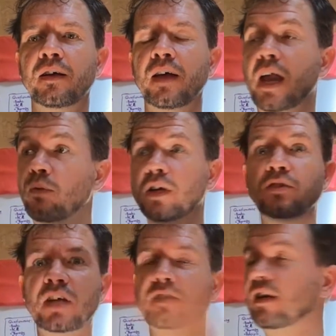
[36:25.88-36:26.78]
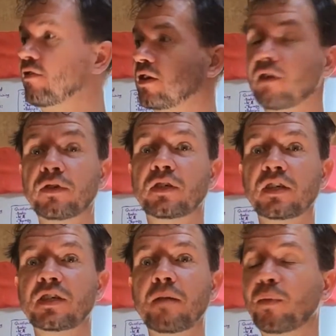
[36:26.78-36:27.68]
Anyone who says anything different,
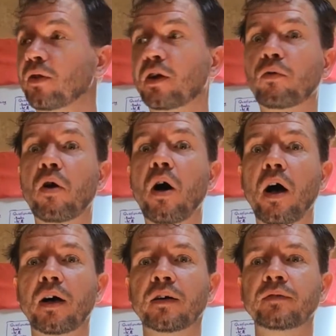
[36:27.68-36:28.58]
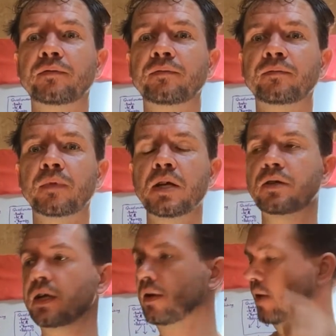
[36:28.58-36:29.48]
it's simple. They're wrong, you see?